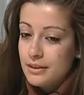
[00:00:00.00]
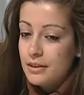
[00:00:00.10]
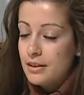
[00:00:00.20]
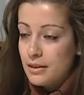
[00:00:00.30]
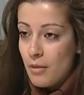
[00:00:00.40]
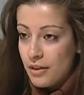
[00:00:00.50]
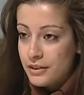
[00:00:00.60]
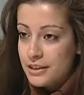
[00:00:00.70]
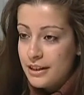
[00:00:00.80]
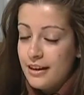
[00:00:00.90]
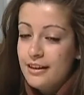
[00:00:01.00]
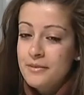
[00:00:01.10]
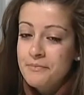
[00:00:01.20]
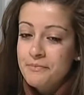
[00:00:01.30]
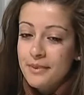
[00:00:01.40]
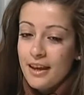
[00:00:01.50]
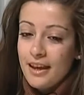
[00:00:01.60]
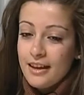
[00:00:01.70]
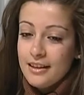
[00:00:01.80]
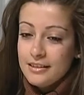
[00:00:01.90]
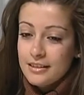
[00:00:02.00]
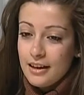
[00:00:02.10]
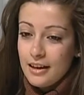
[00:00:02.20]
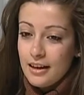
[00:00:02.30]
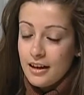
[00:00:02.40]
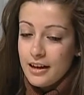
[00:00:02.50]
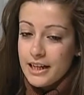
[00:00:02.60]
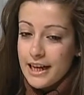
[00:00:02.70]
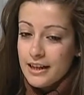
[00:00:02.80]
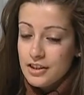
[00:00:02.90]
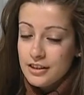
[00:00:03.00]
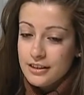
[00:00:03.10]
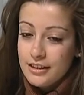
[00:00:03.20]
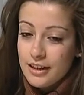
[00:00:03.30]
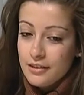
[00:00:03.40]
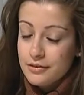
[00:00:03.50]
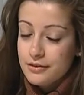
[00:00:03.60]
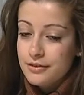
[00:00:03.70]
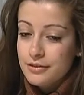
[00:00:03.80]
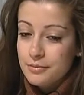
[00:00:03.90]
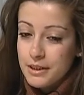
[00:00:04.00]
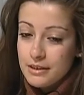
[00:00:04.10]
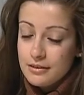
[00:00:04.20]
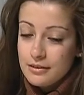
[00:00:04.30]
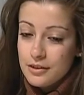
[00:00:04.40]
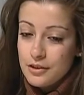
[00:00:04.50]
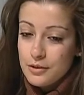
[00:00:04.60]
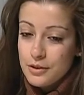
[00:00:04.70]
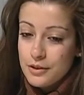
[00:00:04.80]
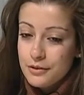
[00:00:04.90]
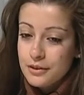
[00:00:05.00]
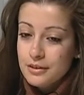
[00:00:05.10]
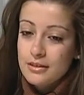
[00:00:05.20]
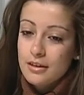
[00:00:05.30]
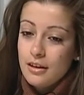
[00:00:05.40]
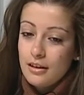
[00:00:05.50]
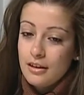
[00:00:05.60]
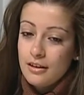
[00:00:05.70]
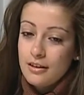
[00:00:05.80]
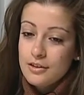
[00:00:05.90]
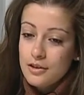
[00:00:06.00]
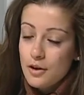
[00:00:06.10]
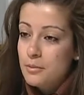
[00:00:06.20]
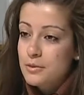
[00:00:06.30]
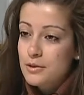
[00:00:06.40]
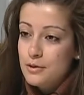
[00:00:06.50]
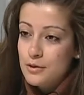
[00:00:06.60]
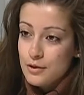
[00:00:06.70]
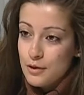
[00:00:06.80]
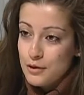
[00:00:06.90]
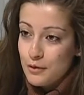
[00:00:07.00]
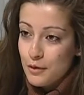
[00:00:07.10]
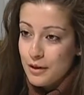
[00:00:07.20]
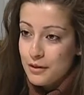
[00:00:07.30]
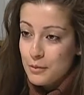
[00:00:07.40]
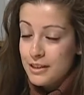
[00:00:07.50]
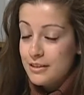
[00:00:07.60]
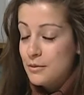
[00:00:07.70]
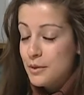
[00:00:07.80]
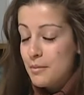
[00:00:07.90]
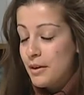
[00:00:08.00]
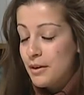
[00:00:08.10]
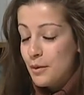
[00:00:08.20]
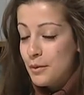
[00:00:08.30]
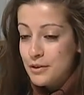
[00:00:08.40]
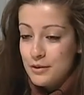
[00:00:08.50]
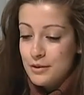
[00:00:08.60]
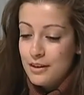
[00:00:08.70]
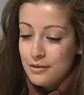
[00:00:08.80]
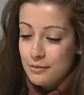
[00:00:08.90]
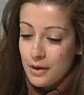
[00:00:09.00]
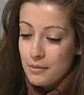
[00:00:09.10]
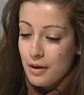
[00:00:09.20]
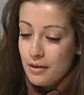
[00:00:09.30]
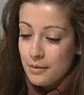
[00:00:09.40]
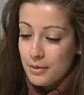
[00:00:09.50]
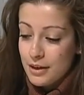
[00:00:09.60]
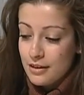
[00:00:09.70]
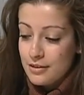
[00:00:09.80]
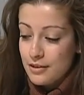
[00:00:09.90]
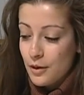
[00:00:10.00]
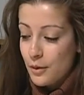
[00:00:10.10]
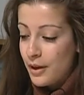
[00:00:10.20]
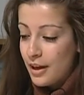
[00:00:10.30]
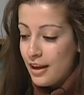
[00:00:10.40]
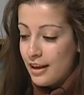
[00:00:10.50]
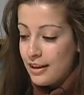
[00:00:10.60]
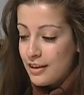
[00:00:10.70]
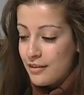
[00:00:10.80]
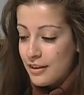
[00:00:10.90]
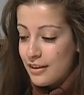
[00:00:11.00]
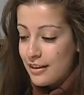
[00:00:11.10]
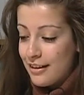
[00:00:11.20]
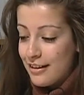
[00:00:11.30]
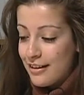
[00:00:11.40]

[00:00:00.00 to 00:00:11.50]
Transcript: the Mother Day. And actually, I've been to different shops to search for what am I going to give my mother, because giving